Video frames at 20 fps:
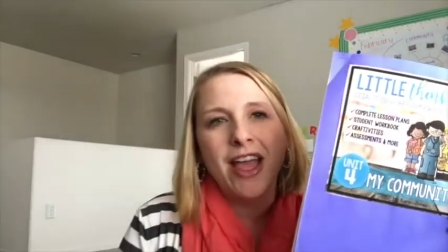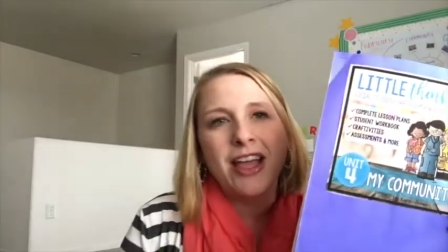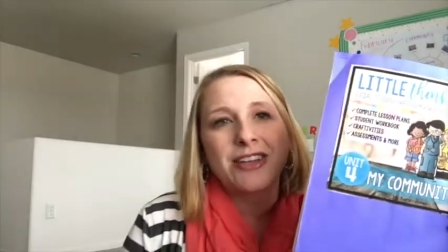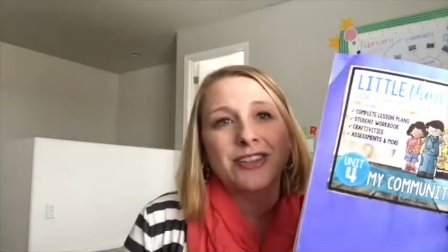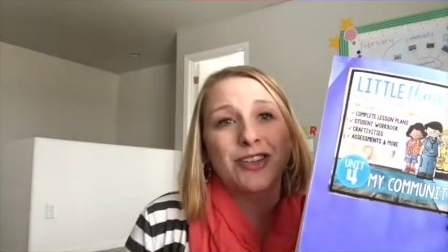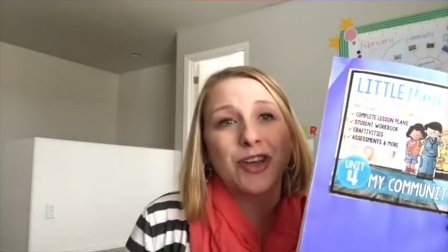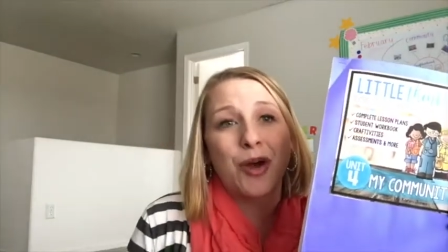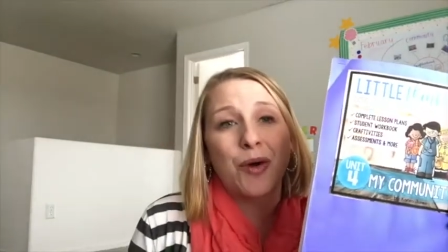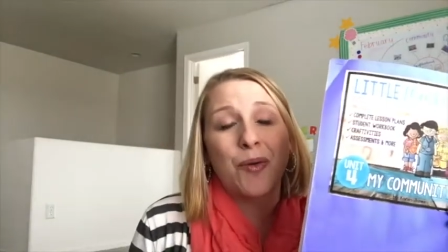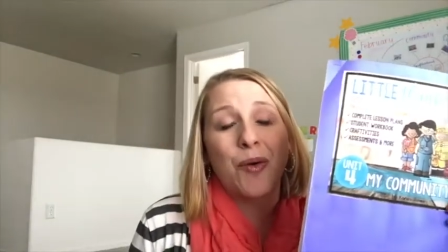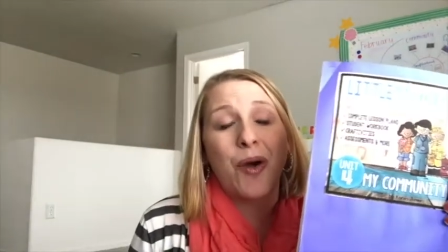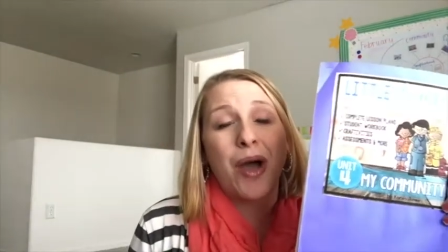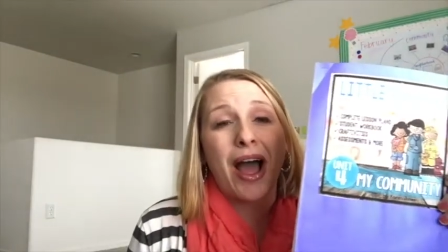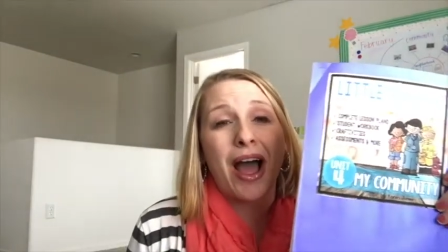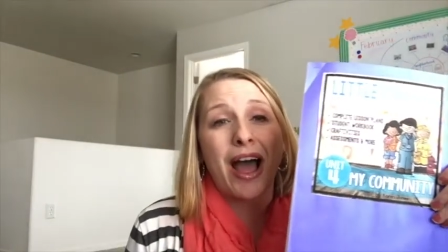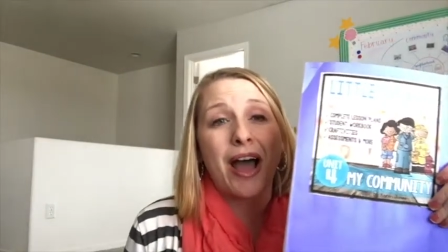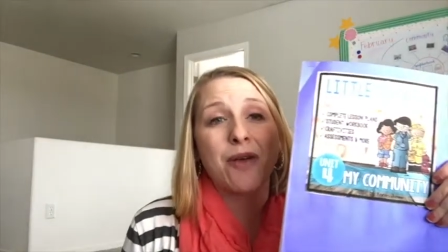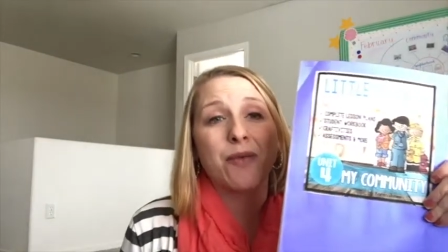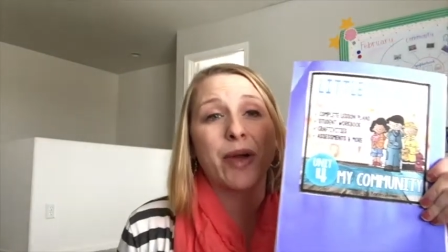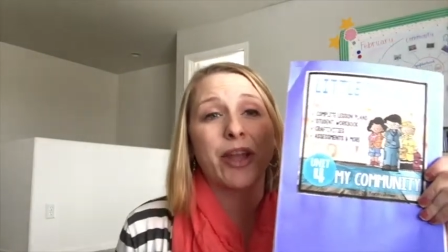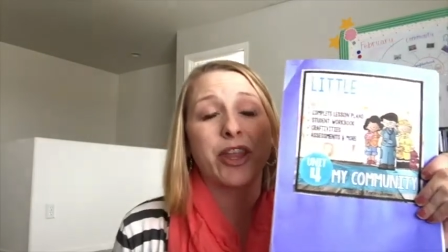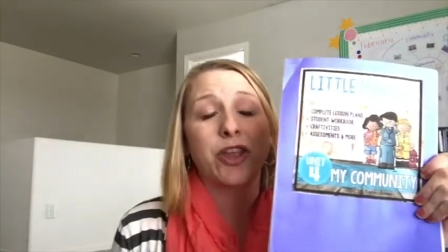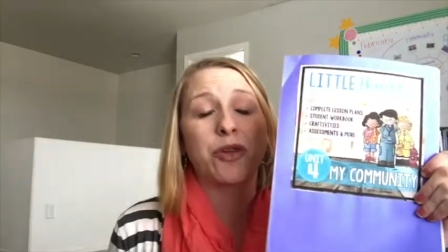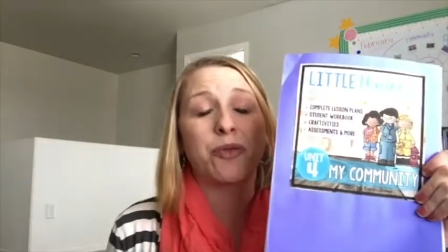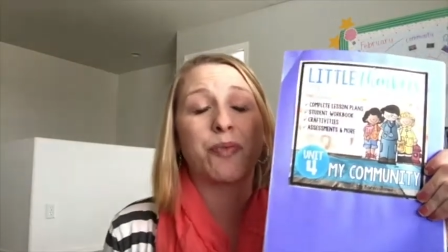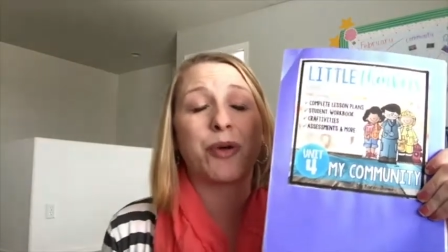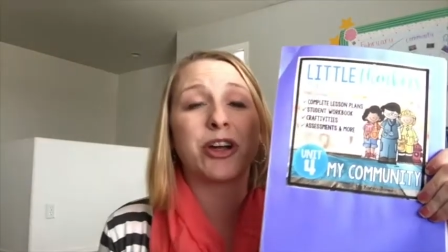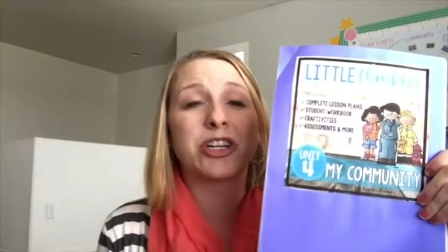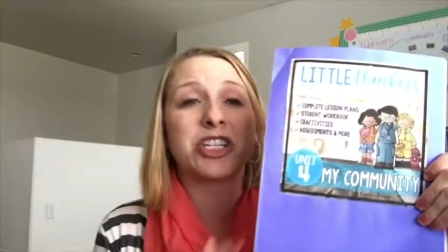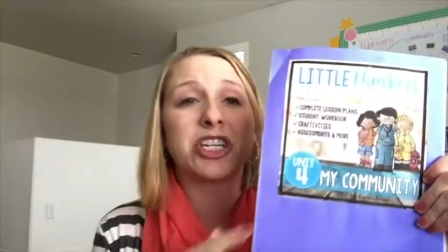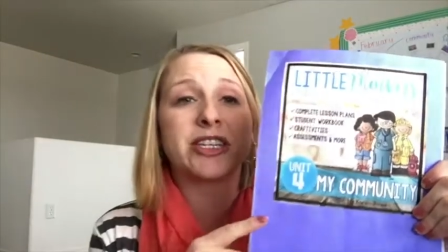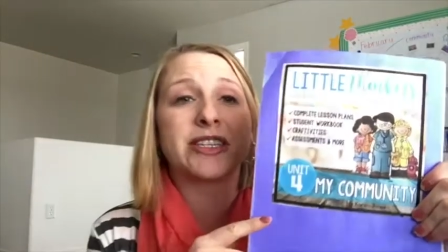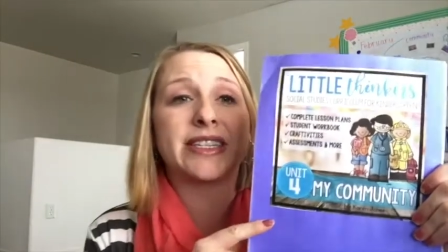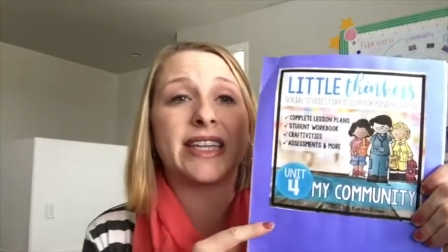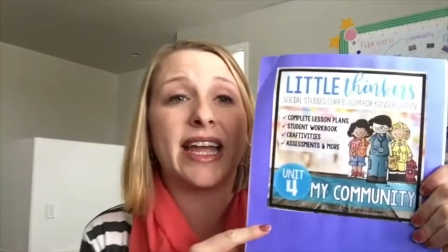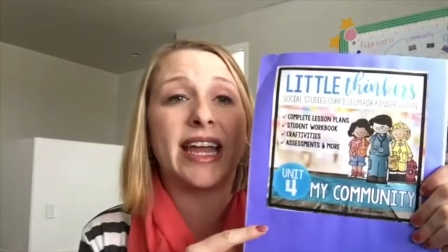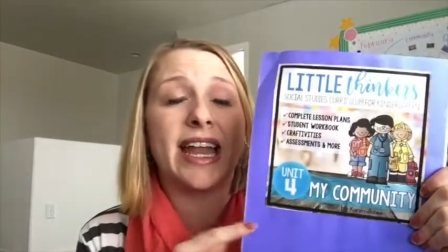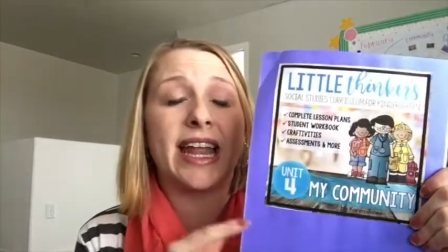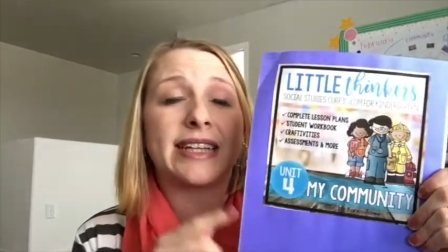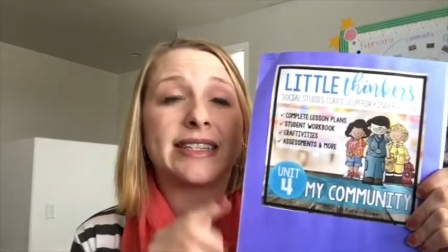So when you purchase
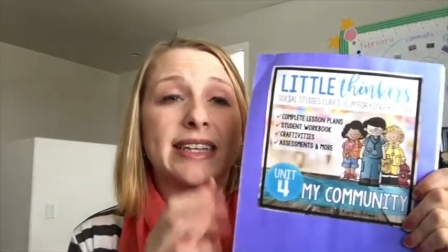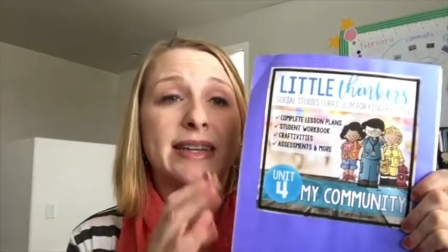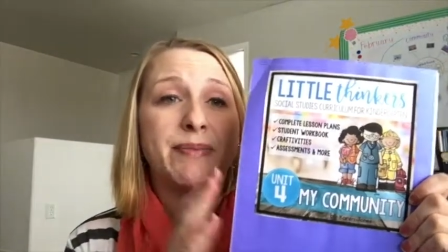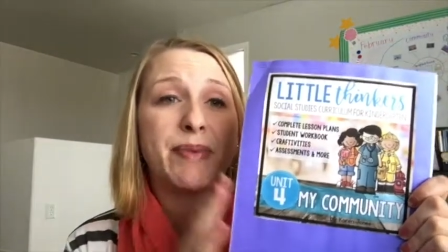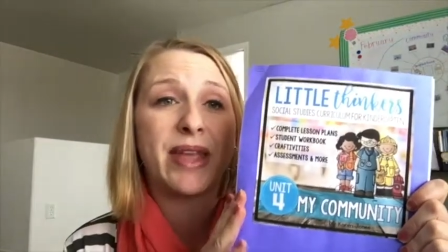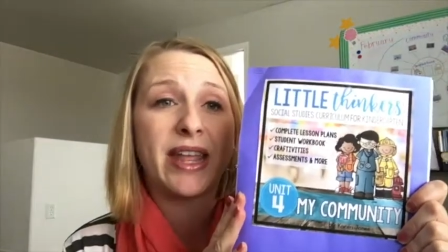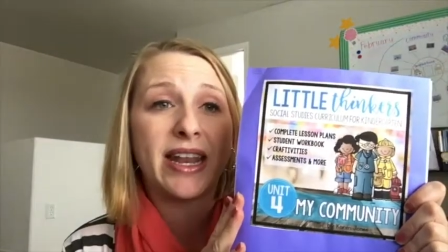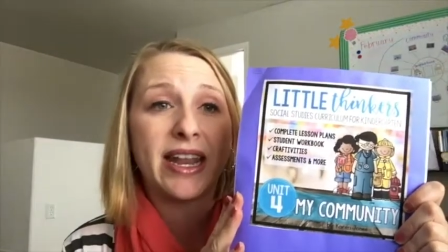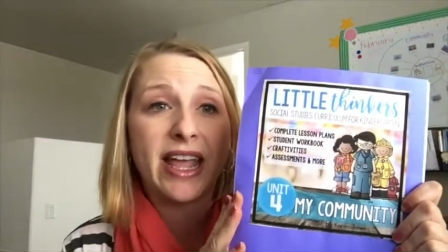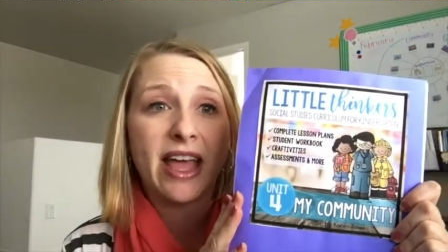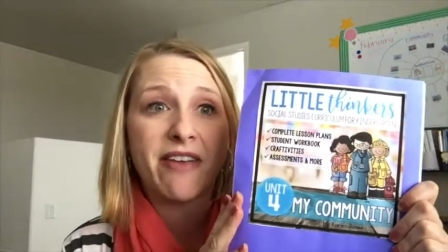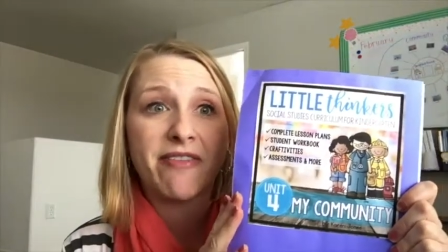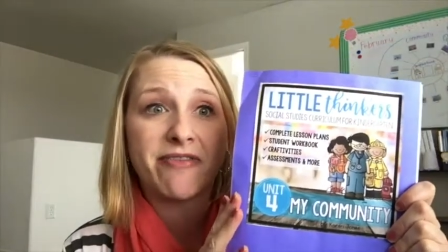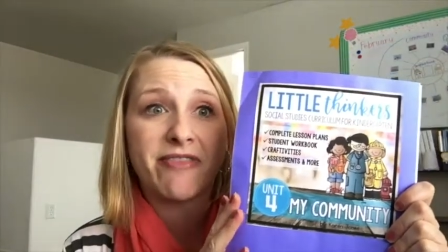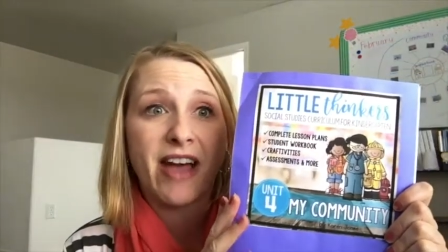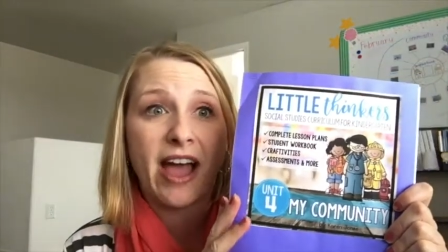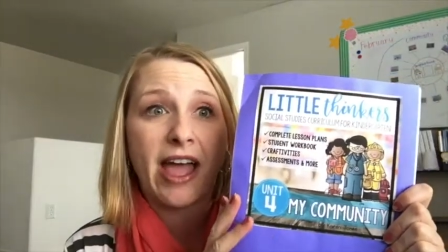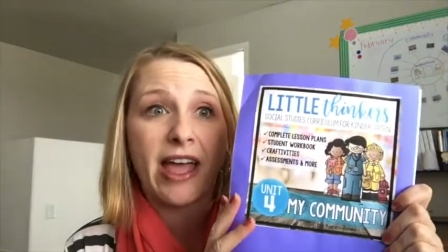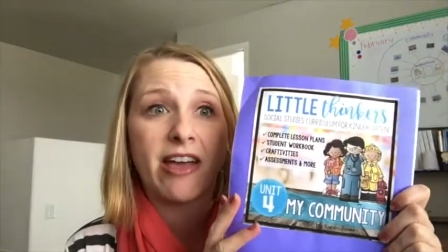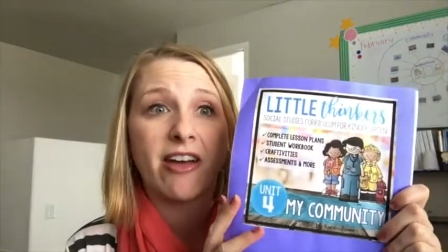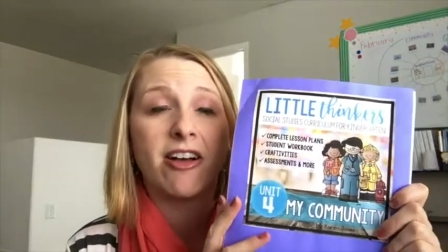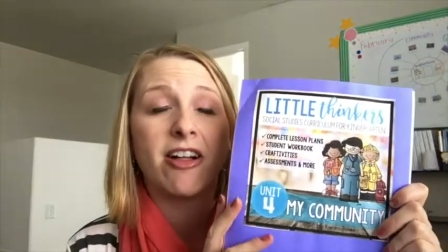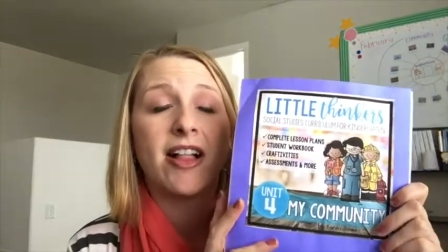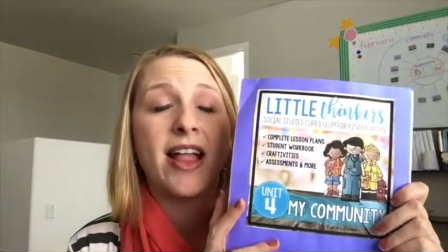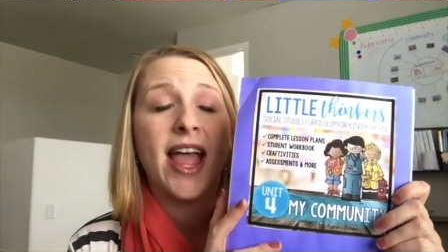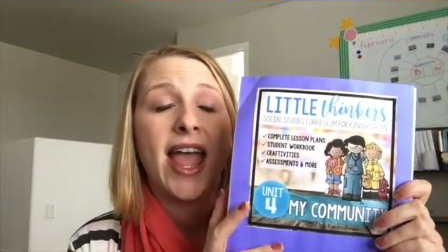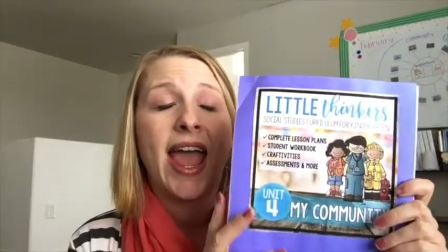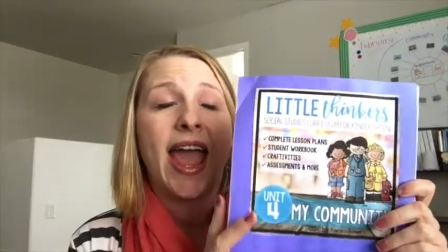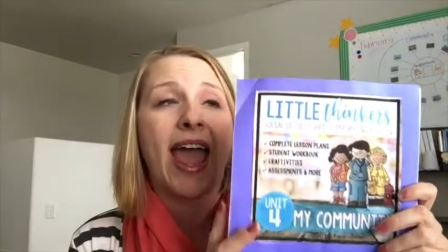it, it's a PDF file,